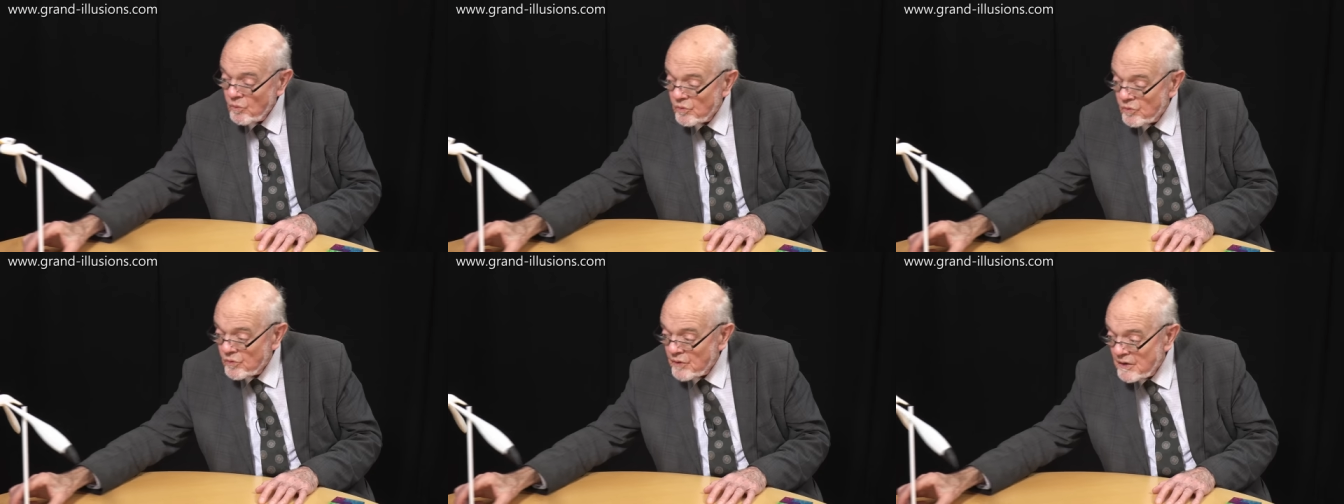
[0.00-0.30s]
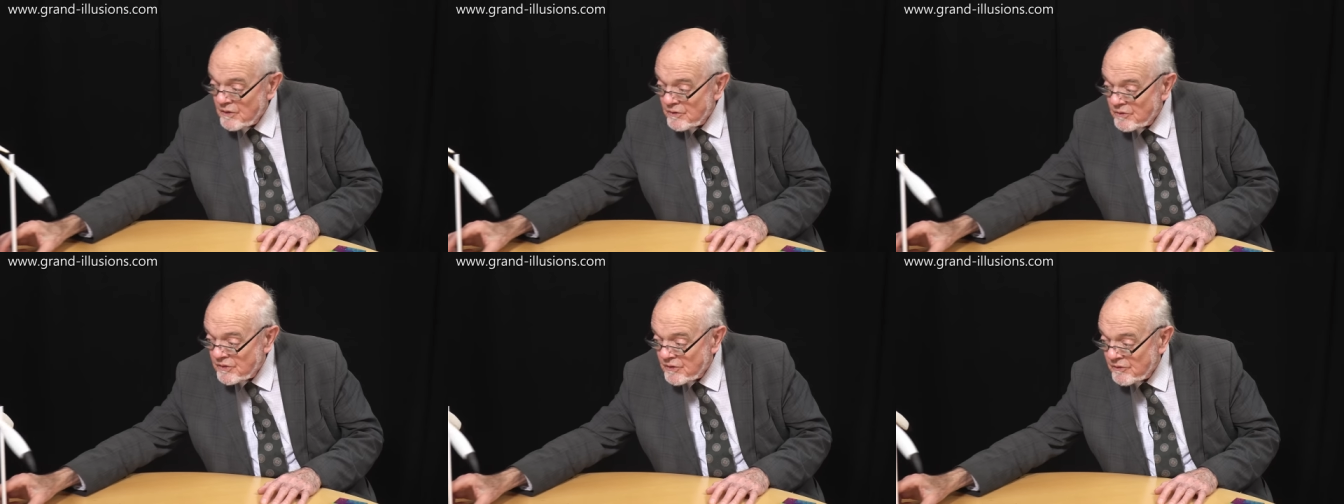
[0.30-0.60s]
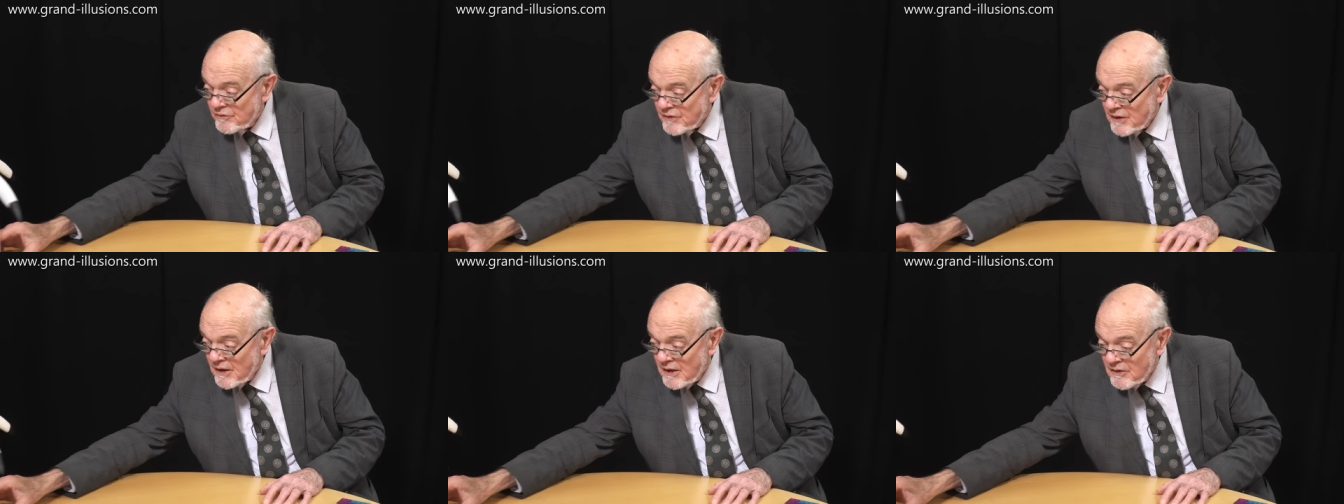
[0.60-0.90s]
Great
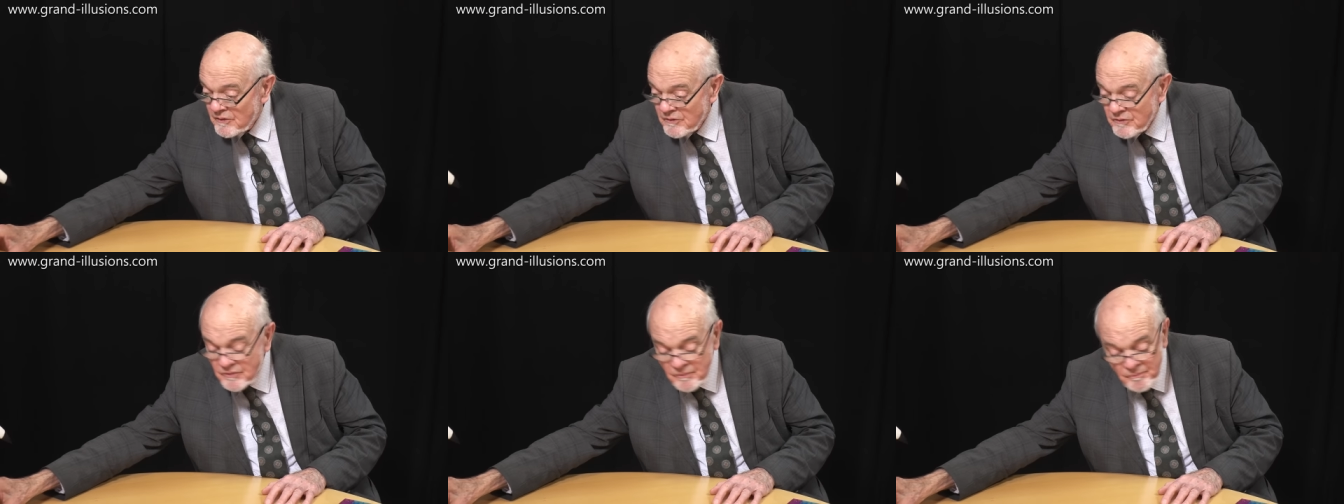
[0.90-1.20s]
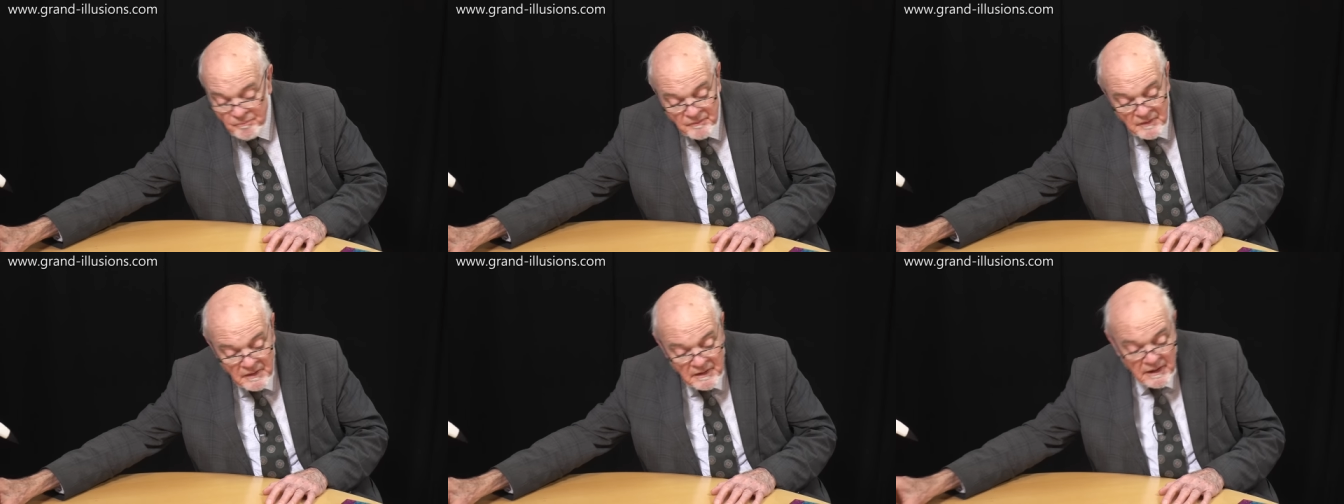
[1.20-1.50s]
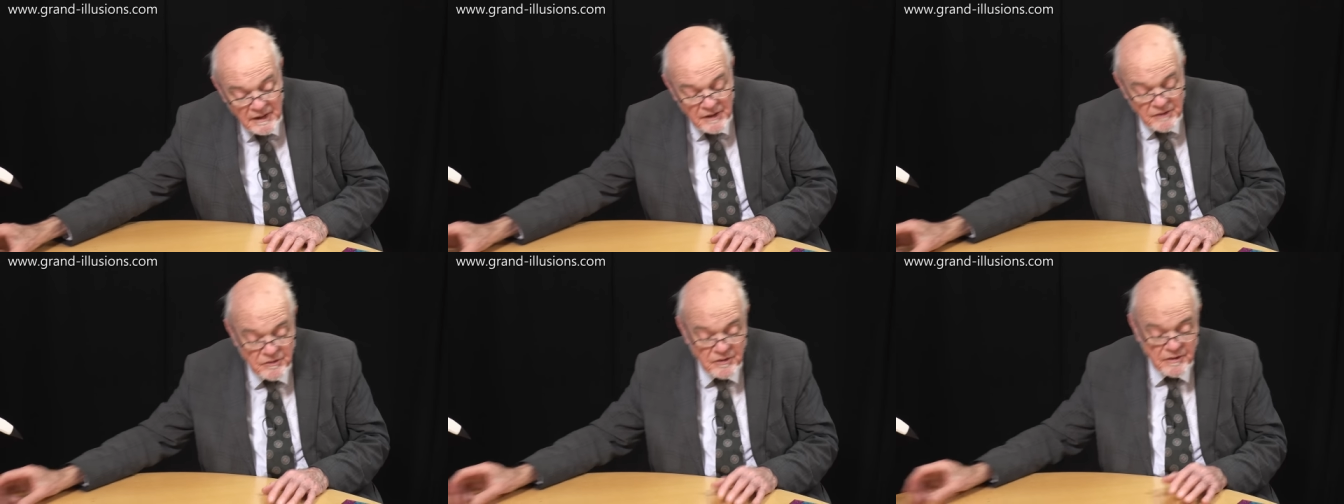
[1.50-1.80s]
stuff to have.
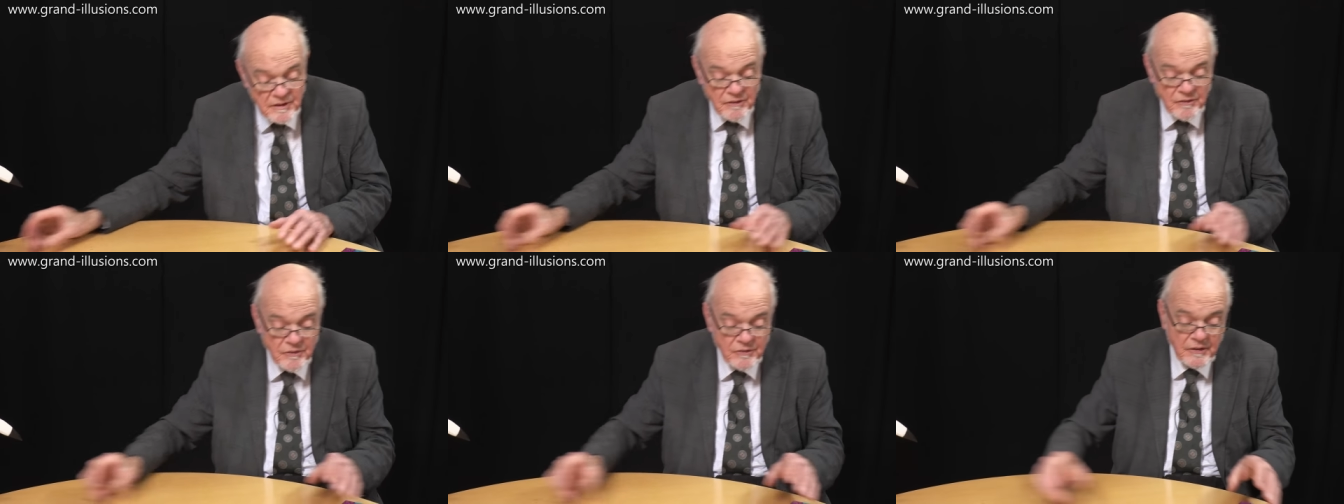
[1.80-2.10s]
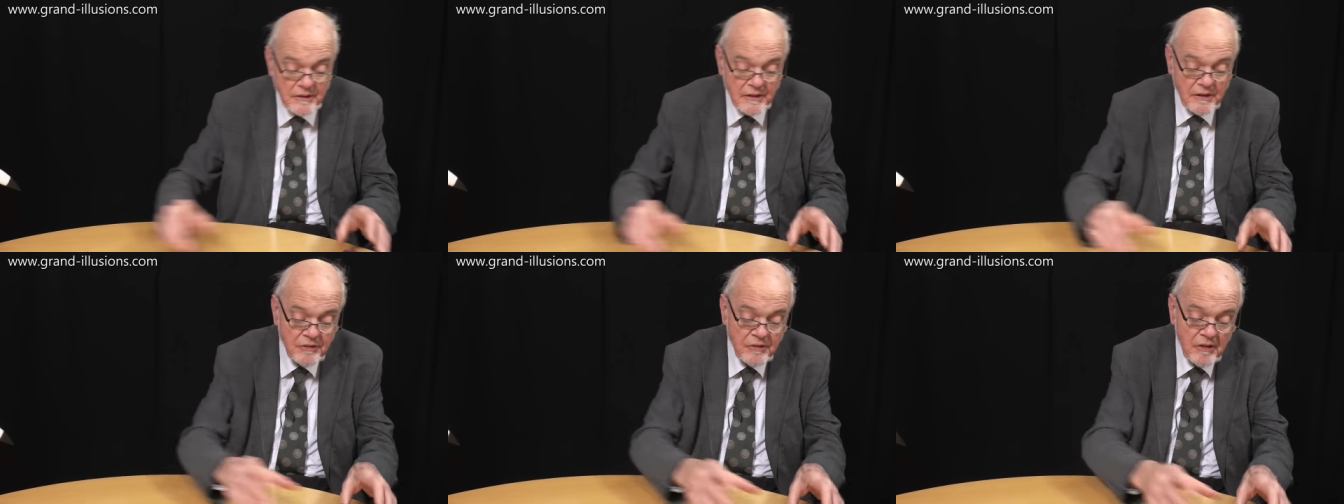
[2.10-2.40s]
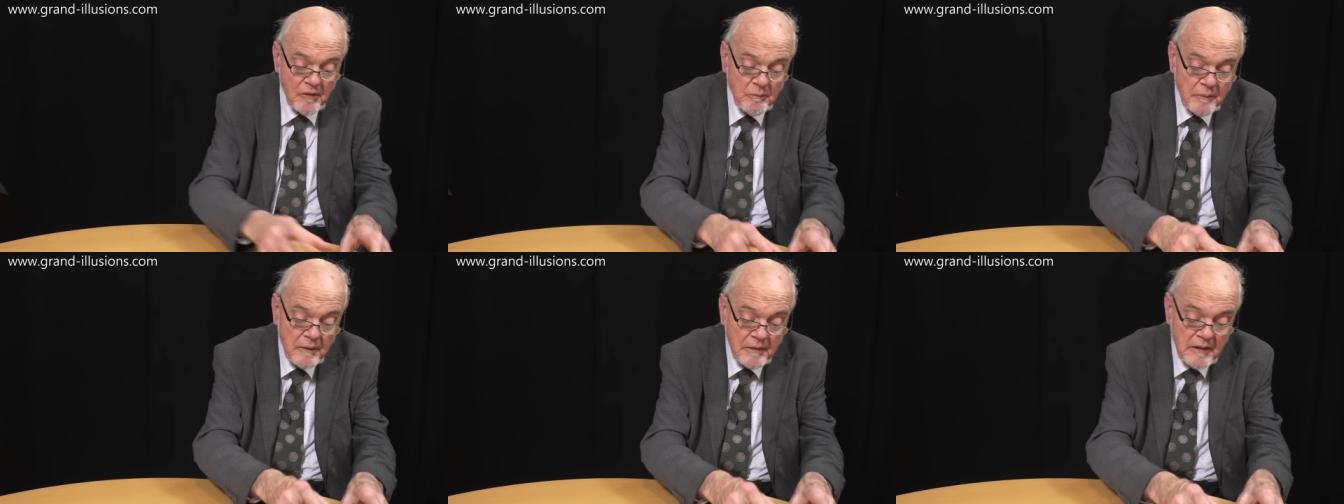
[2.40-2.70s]
Here's another thing he
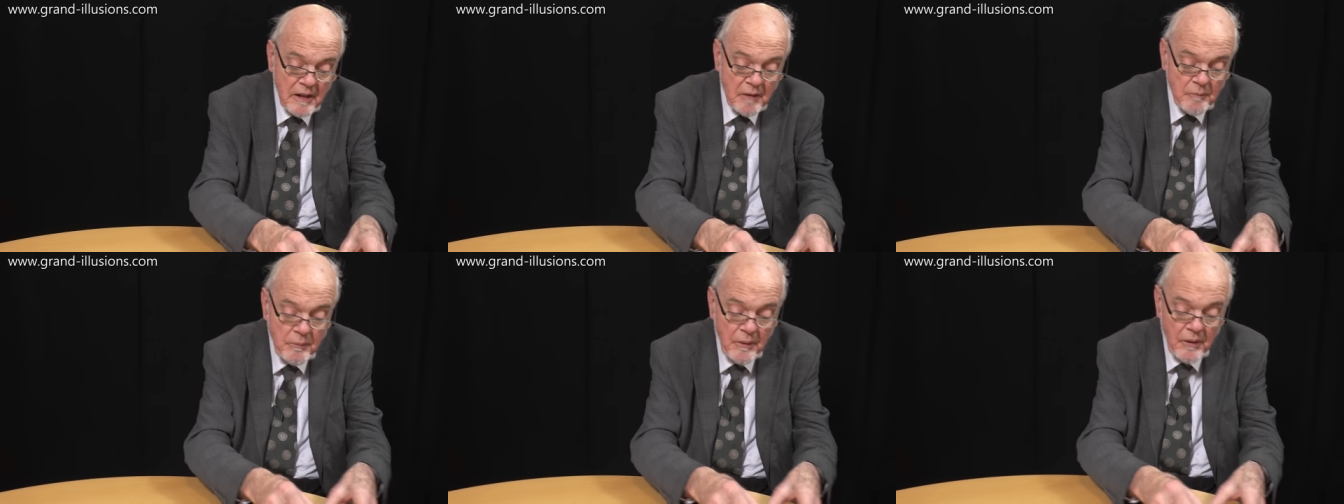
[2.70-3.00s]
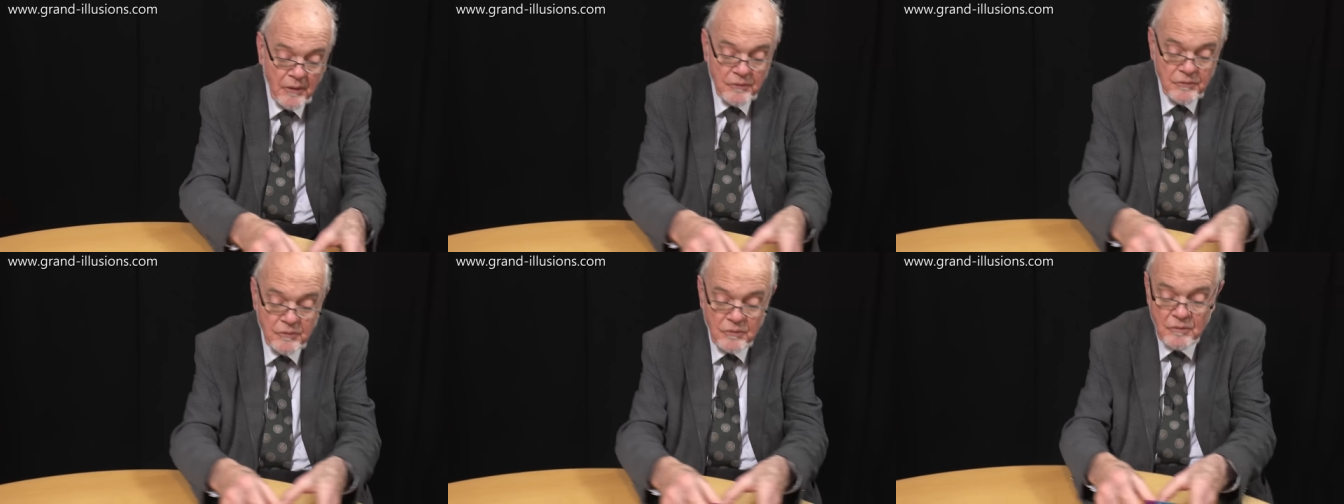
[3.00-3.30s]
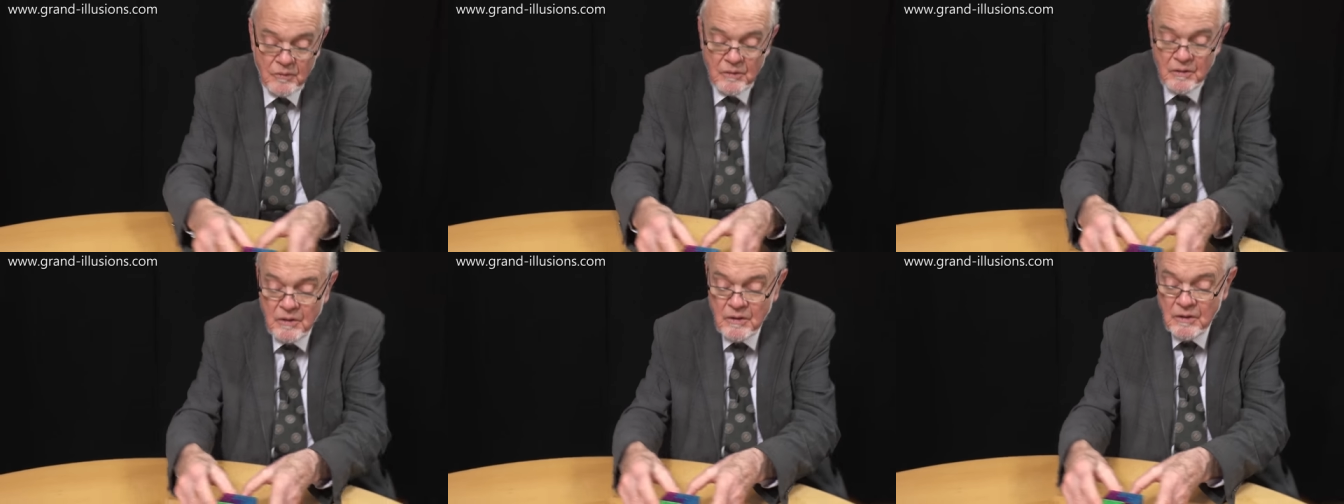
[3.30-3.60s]
sent me in that
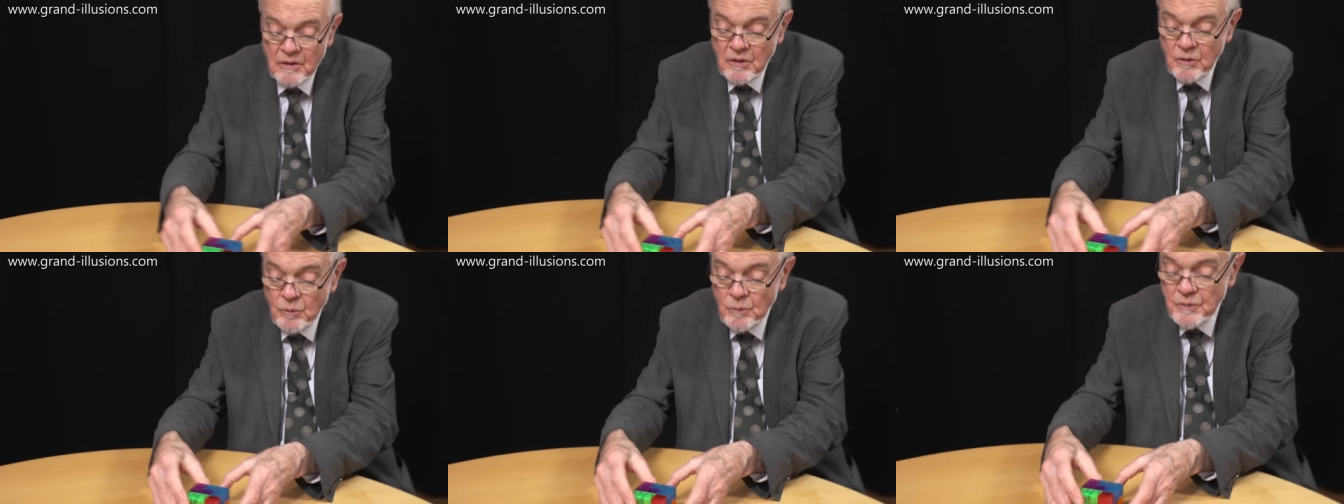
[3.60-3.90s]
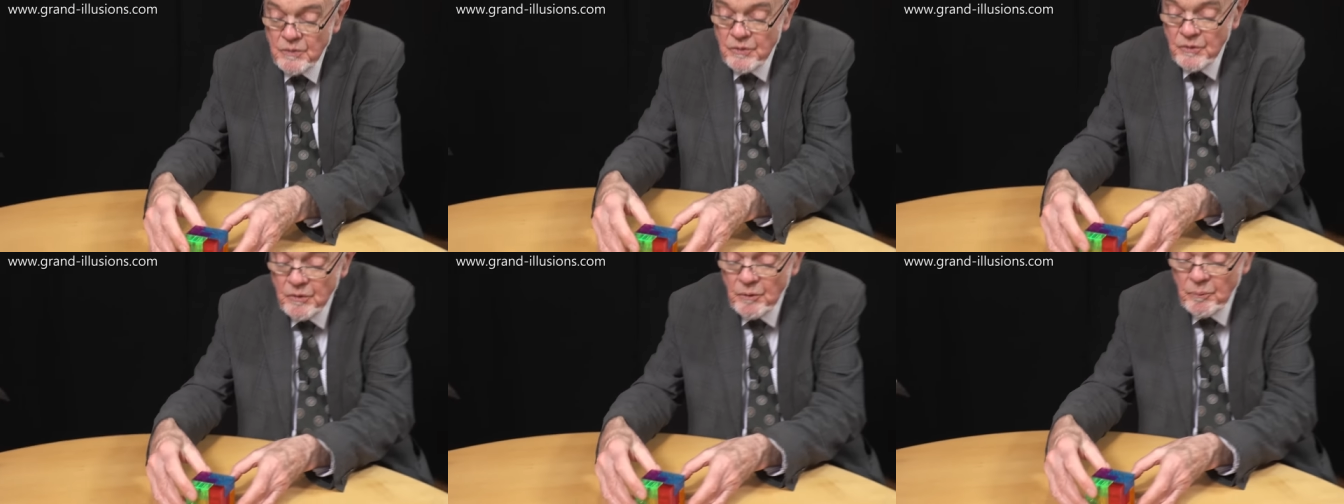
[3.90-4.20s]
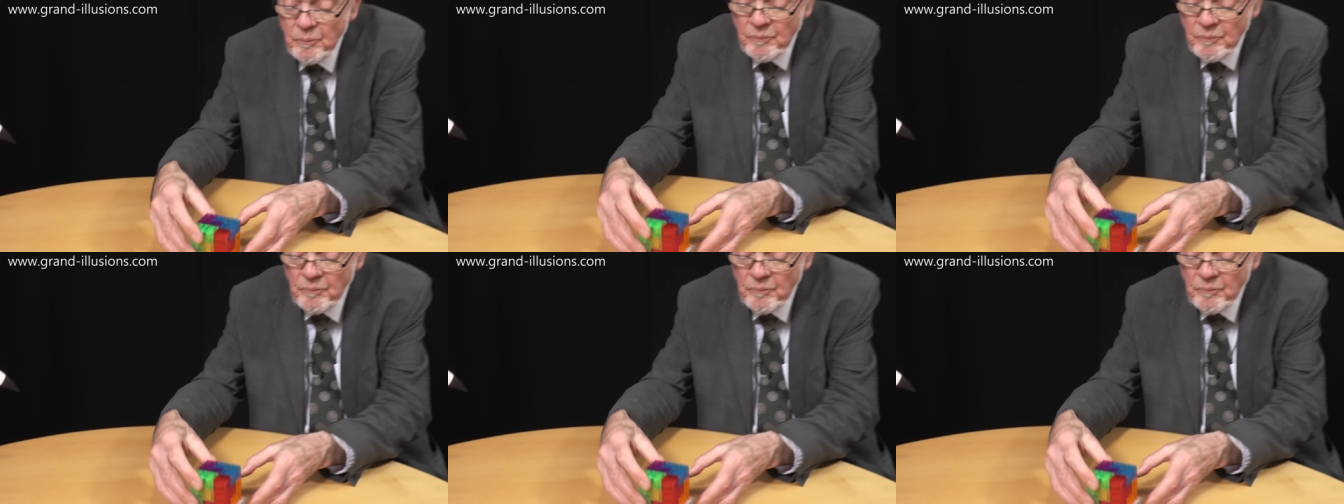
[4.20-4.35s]
parcel, which is a